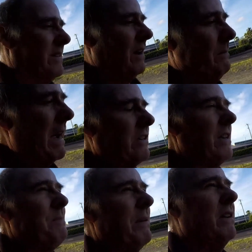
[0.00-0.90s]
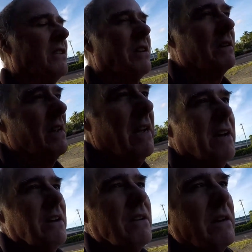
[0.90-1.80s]
So I'm actually,
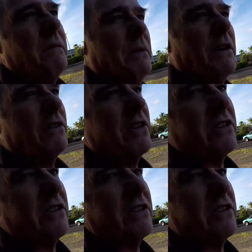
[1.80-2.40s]
because